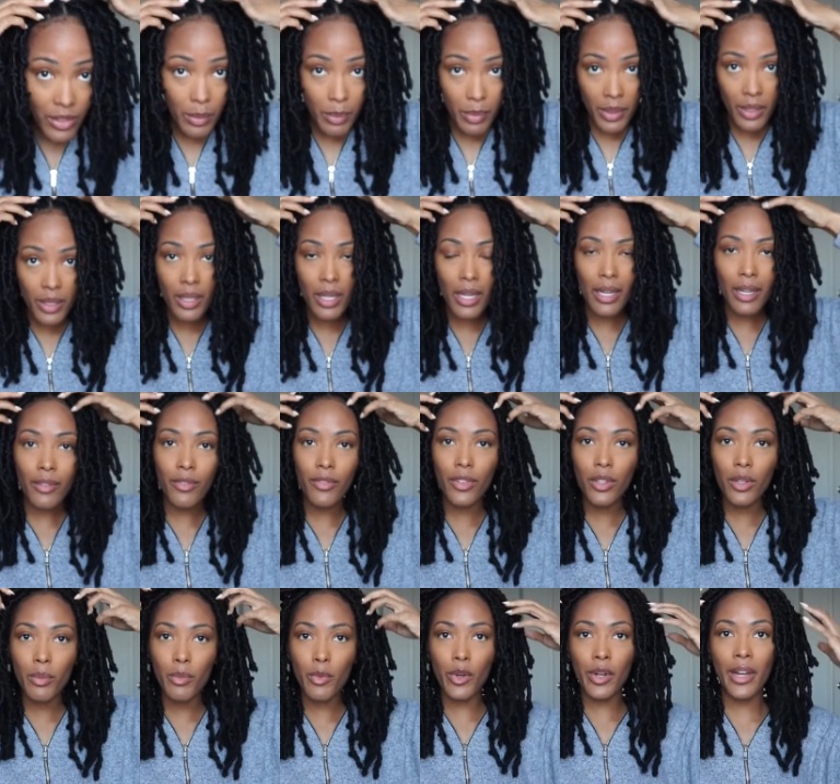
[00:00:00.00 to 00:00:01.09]
to put like a few
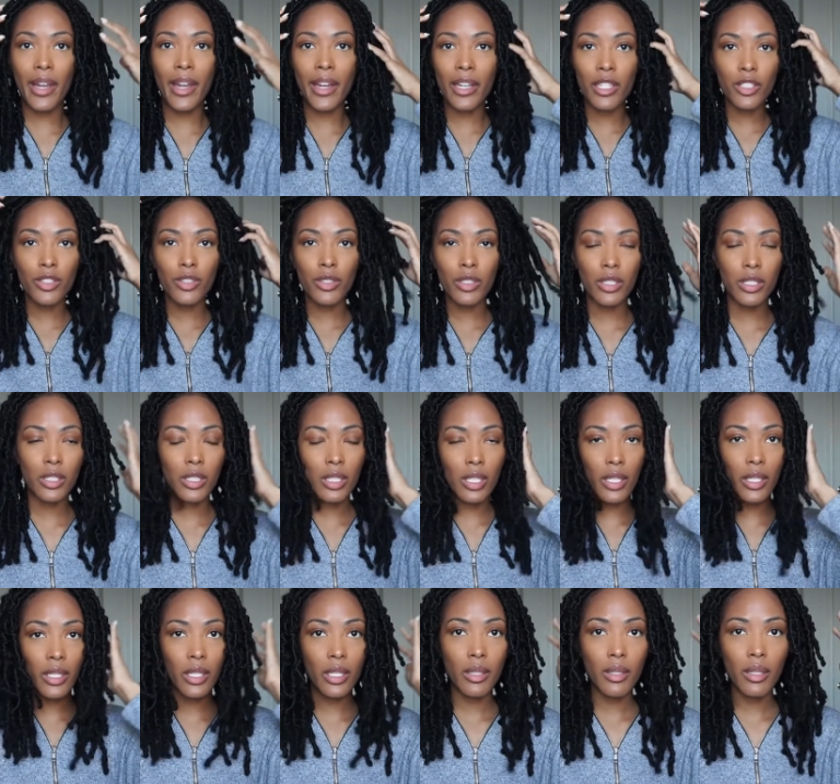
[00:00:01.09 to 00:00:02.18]
more extras
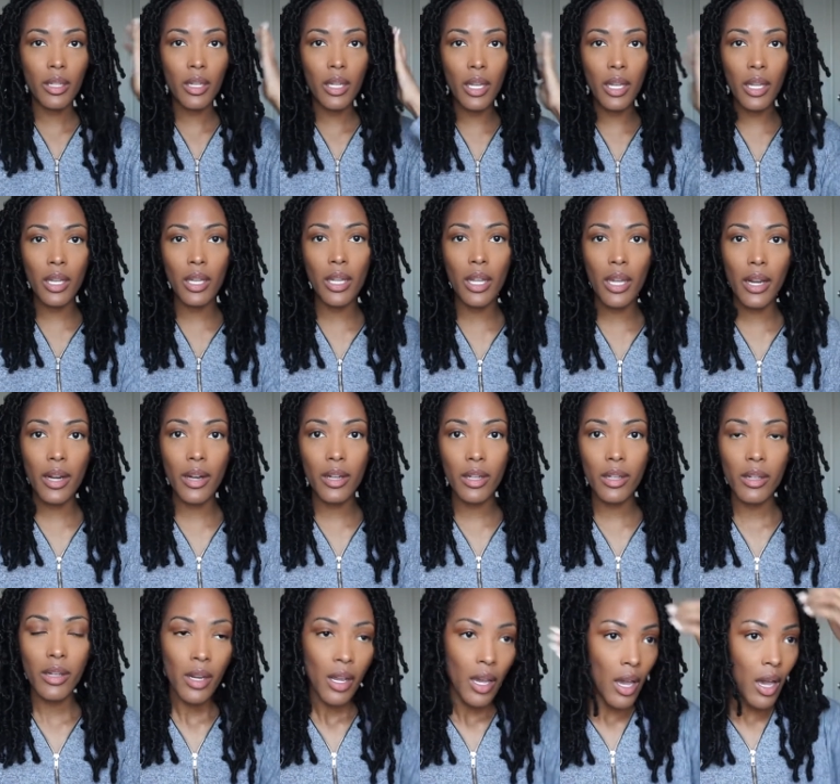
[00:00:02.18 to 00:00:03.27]
in
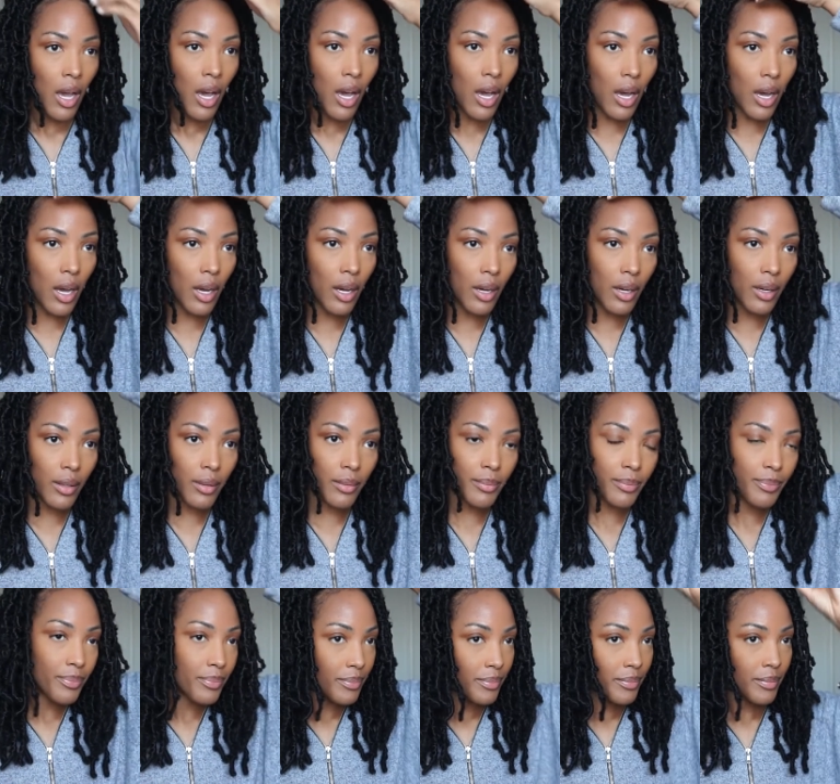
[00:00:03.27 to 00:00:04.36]
there.
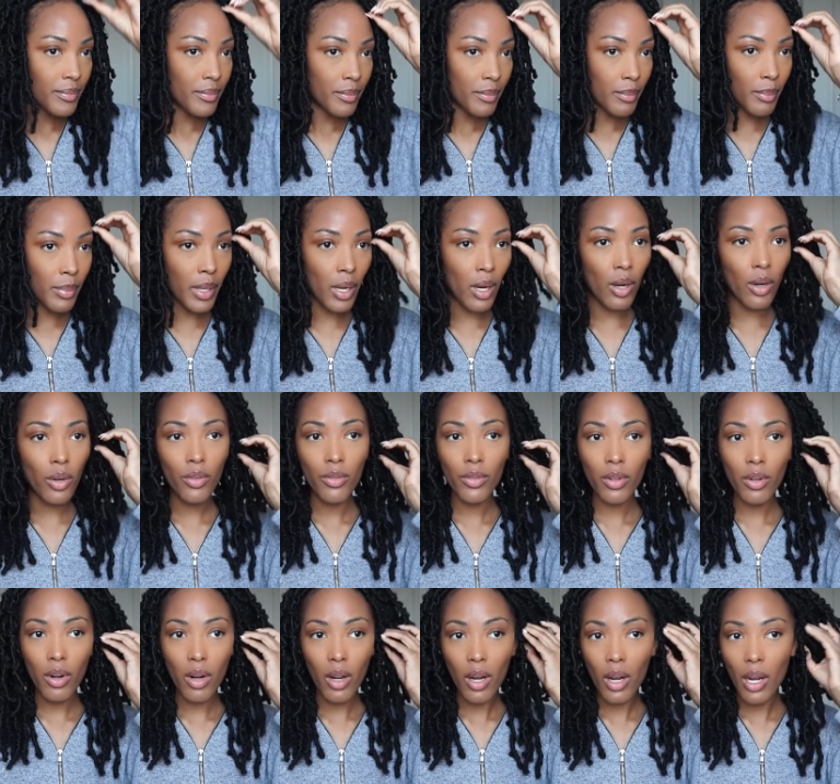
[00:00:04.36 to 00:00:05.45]
But
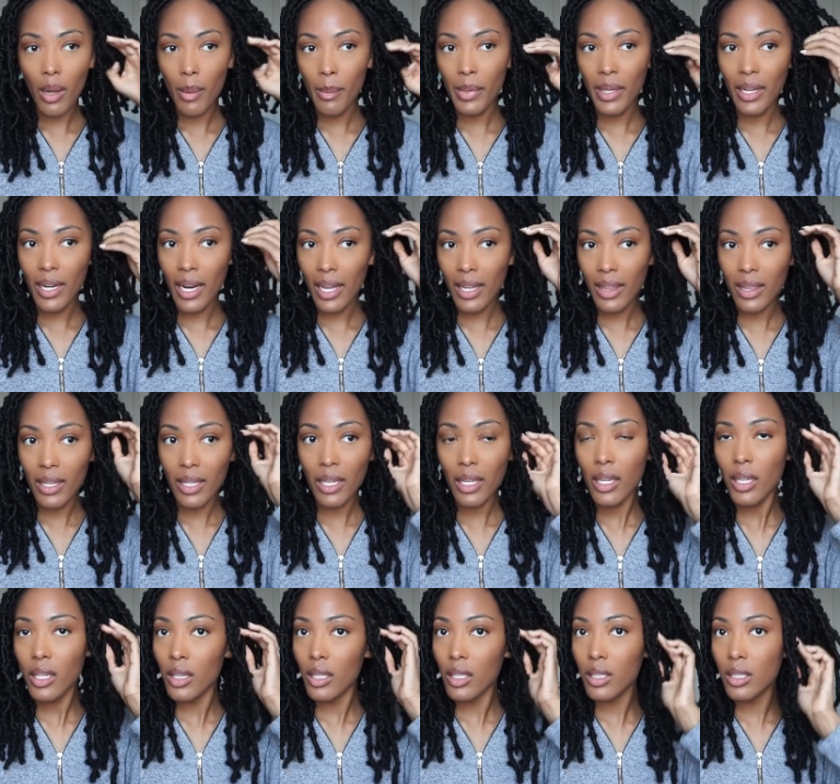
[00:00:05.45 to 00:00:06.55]
overall, I mean, I think
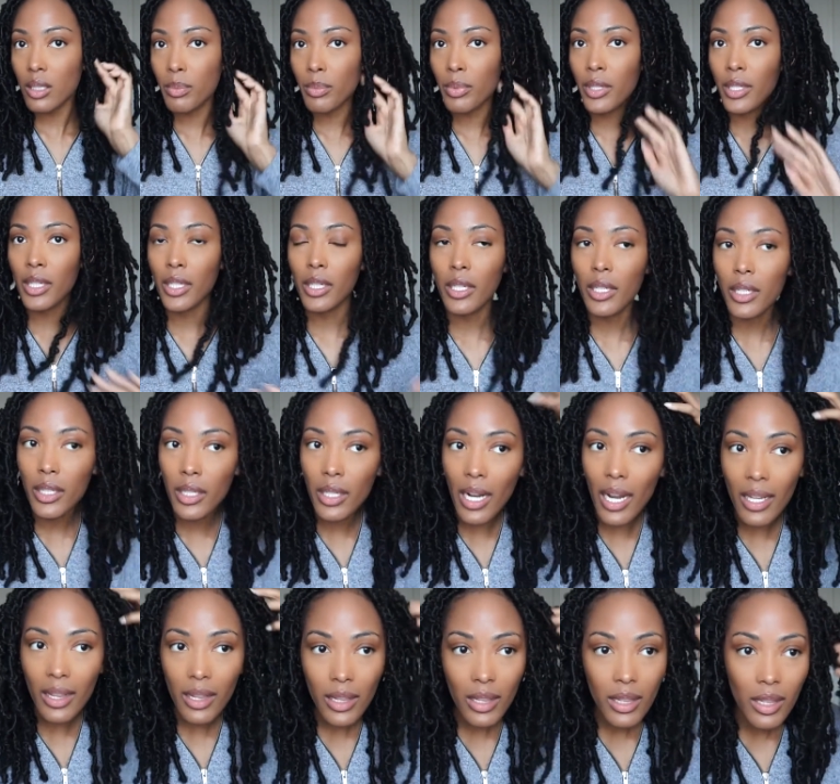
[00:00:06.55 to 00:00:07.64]
it looks pretty good.
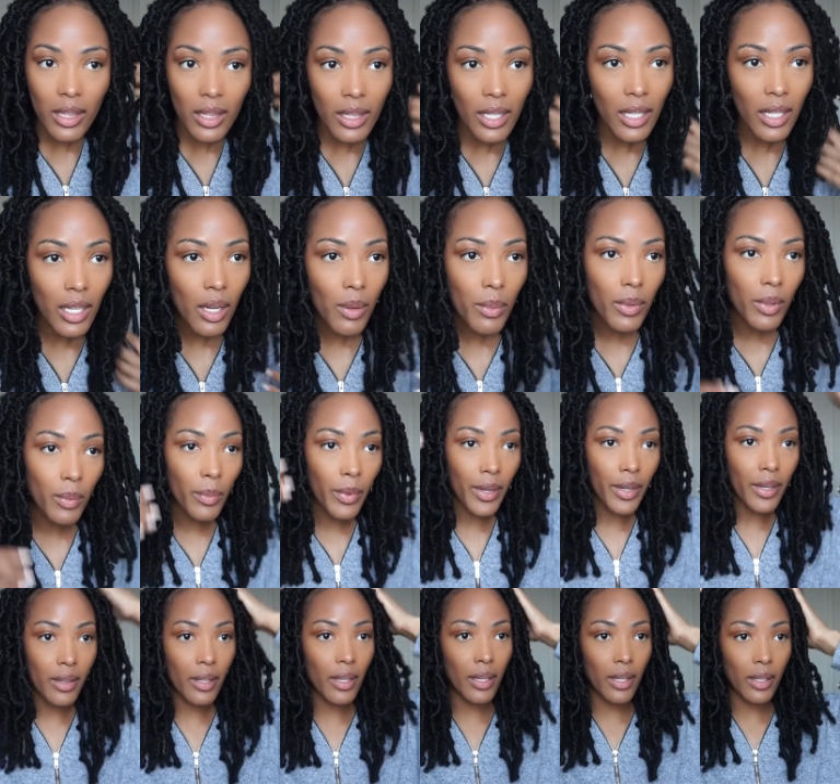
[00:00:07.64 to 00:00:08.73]
I think I want to wear
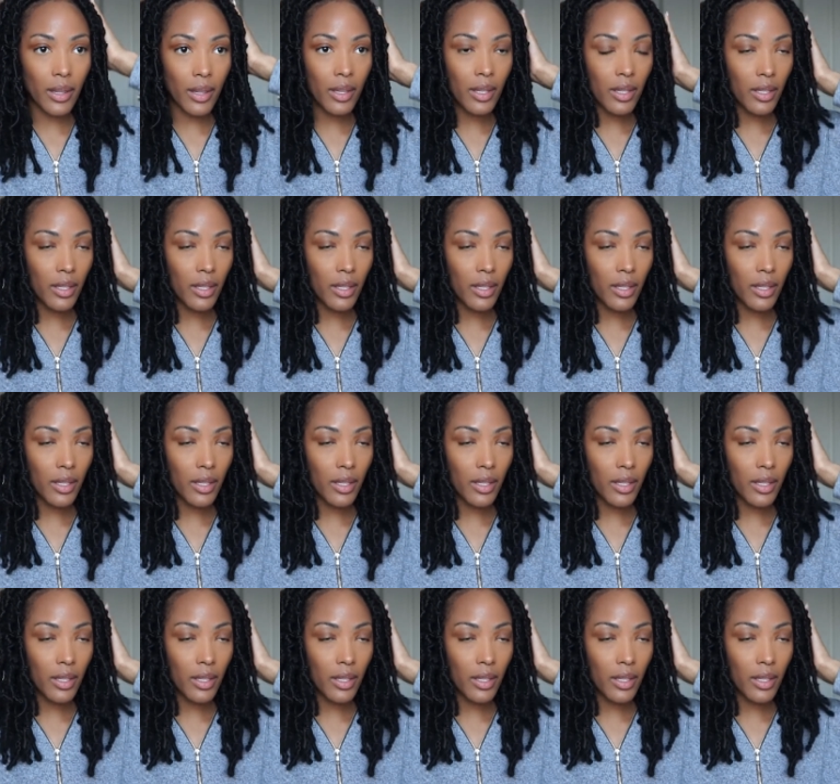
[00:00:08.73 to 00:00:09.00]
it like